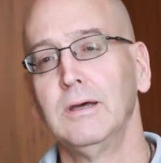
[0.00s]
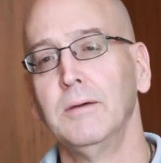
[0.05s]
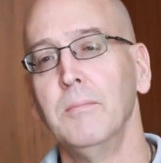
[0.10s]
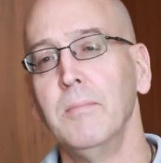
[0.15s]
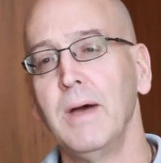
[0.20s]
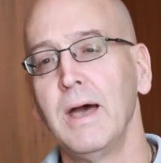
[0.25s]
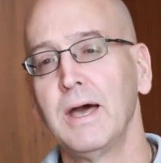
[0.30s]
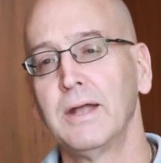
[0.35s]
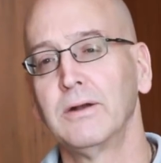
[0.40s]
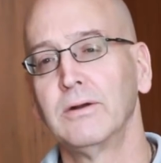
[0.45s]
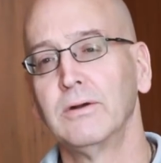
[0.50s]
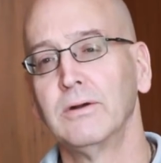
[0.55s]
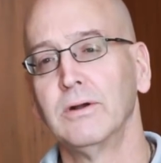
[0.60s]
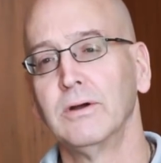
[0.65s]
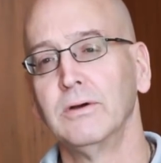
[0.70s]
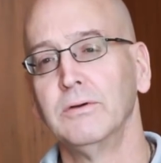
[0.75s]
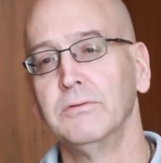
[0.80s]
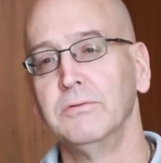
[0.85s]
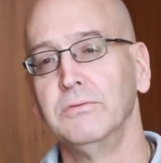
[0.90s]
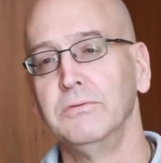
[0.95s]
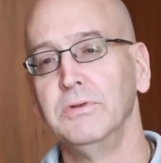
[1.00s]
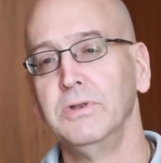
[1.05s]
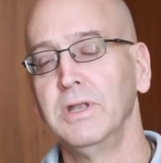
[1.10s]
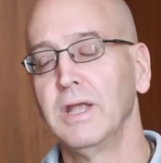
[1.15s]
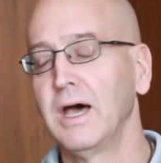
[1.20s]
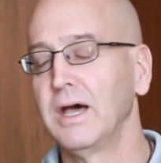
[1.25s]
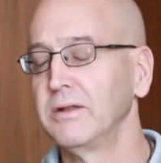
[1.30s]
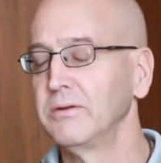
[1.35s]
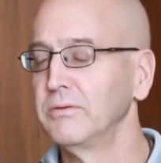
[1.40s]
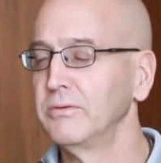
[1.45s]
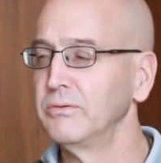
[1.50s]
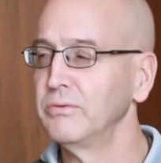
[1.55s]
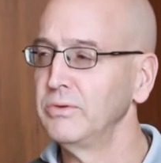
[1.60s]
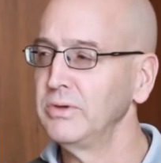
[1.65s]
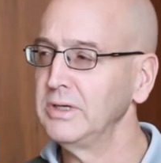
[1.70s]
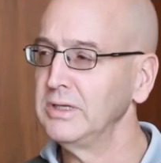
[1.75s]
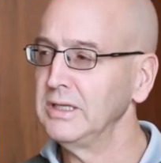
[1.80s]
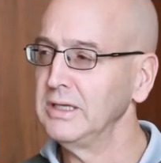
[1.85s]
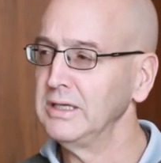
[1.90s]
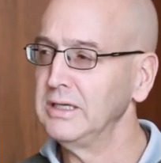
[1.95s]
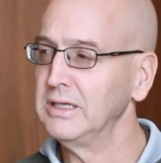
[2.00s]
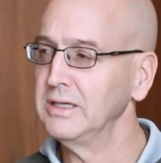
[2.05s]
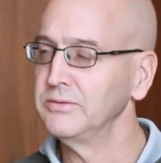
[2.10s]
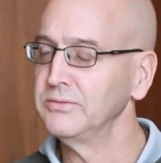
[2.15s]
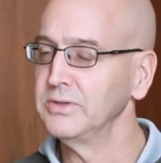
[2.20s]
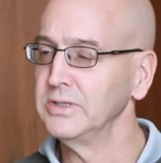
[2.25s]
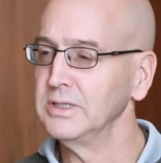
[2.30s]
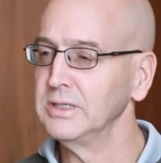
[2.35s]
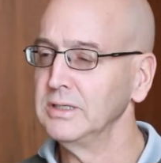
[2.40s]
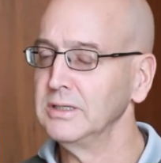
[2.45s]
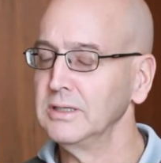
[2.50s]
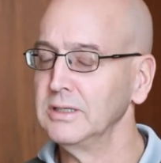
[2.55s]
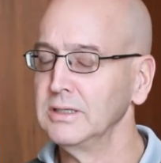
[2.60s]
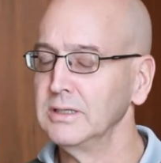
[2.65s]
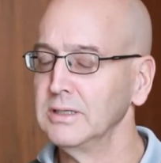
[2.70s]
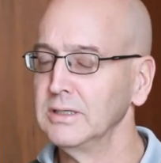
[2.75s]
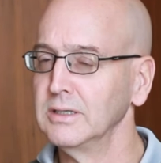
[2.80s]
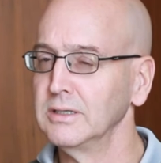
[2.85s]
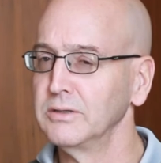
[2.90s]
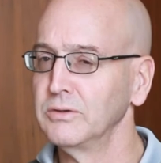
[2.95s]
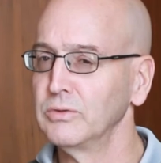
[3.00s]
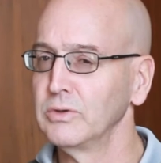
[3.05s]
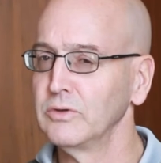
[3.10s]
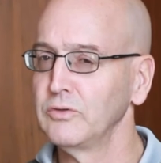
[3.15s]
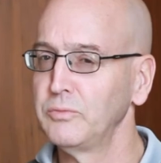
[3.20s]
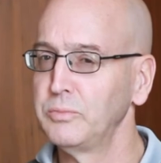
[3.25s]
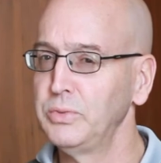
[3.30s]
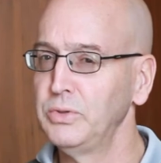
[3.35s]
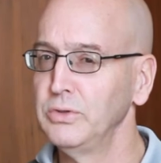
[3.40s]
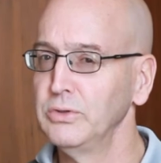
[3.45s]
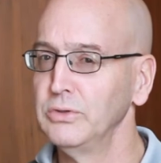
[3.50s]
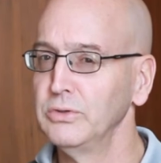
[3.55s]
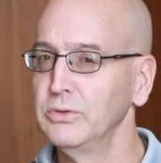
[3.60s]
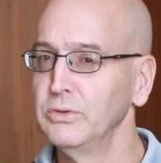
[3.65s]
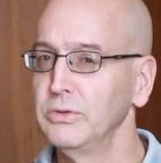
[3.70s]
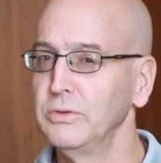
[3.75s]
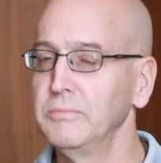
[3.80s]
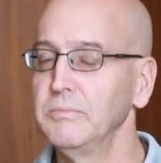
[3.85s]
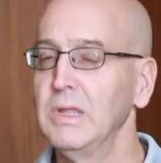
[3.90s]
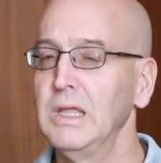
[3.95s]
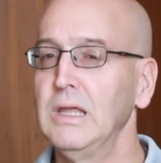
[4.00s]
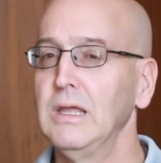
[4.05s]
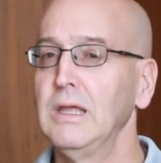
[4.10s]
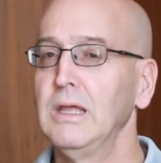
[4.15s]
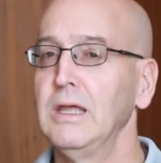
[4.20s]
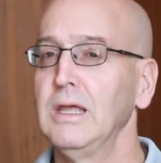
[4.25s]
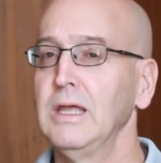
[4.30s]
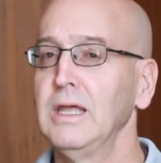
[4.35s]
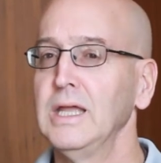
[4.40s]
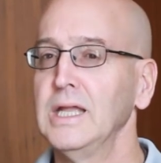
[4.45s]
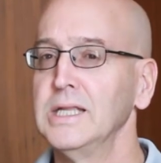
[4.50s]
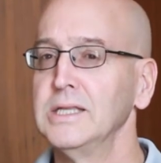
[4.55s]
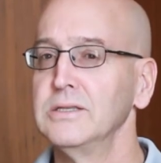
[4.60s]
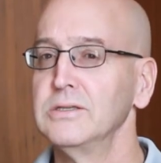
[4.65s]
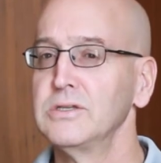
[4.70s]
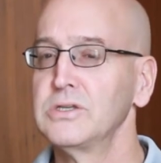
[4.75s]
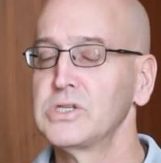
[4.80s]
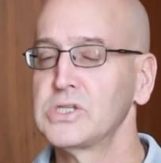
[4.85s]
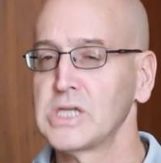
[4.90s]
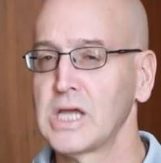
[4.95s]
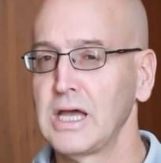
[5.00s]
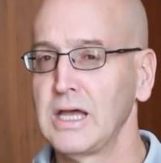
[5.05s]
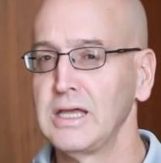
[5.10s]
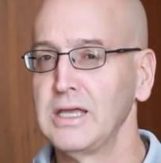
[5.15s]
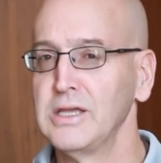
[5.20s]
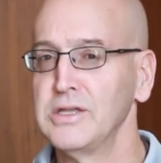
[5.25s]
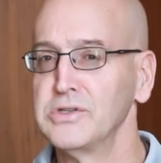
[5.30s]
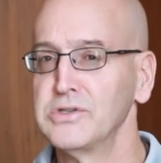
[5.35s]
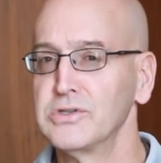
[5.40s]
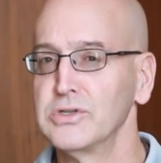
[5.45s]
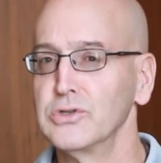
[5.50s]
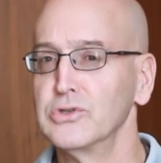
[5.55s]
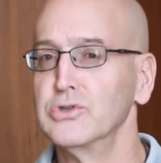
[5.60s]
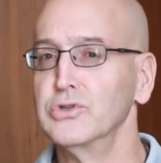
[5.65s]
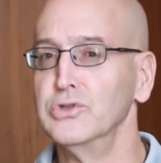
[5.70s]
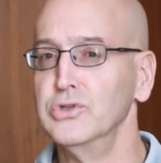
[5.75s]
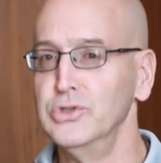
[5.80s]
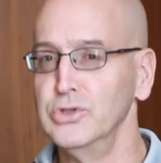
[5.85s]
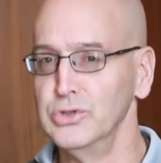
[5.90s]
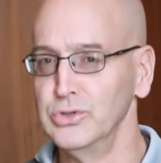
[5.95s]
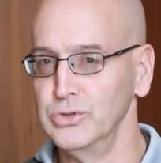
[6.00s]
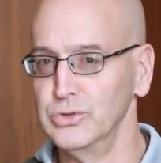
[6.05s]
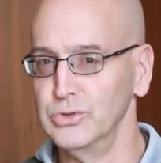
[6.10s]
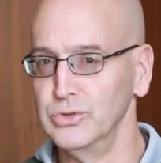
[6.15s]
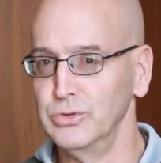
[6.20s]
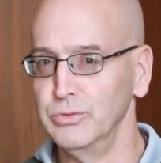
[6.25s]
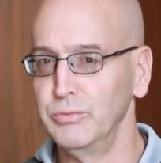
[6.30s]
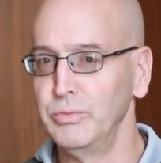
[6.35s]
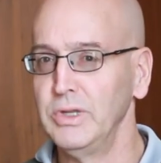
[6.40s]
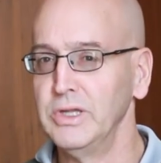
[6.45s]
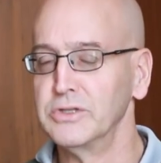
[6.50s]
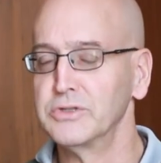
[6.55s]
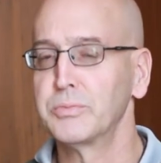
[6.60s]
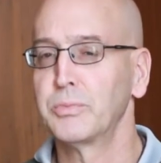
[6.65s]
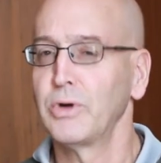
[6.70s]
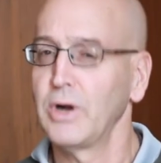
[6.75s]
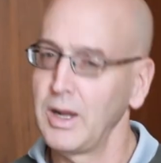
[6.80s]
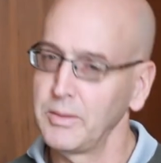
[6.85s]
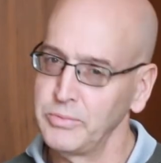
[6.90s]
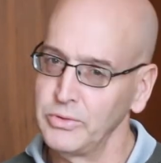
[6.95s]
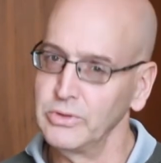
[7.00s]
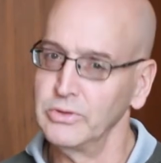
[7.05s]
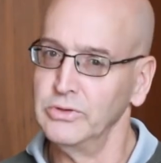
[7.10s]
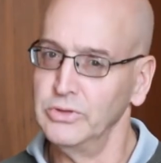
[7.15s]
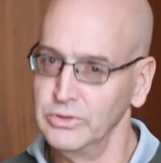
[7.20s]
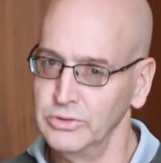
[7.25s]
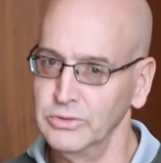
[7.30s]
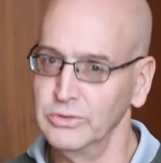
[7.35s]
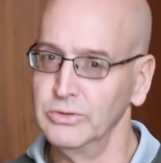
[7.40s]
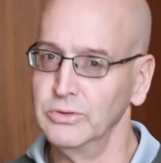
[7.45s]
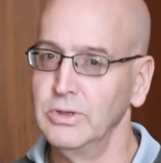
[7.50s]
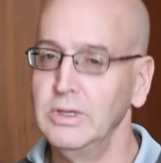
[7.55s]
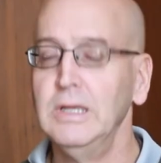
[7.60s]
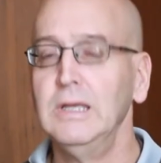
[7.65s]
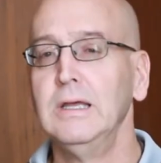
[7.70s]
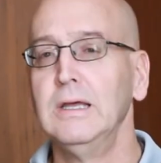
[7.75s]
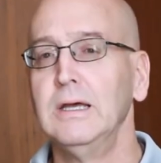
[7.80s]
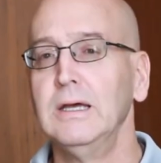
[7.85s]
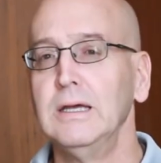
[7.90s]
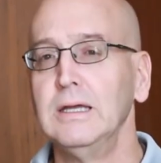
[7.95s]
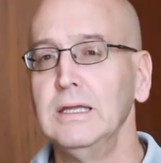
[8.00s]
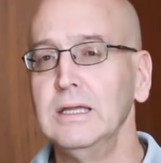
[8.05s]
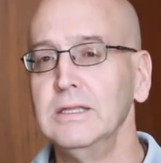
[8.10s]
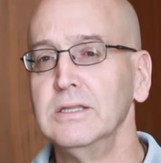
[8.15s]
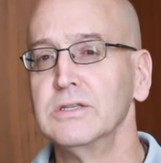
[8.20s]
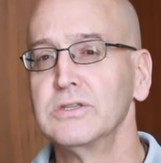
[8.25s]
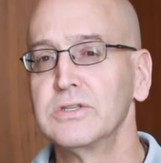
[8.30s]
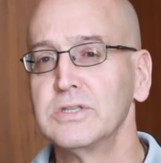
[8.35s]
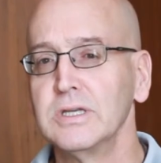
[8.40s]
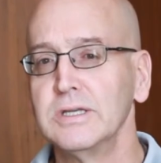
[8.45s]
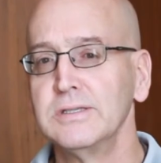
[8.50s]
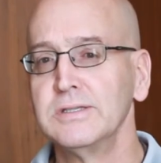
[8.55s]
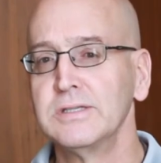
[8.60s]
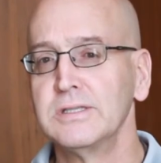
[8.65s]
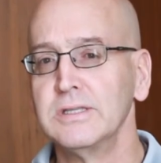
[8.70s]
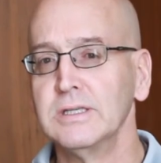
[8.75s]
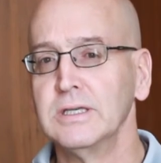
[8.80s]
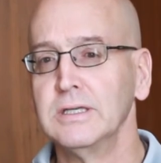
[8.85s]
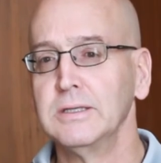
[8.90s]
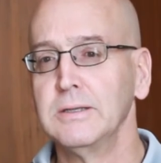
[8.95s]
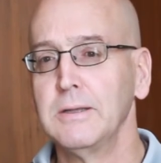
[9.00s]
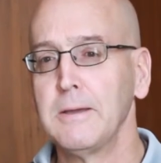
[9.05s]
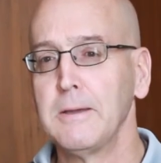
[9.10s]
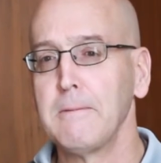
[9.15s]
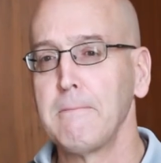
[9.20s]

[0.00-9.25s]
a matter of not really giving Griff Pugh and science its due, its proper due, in the sense that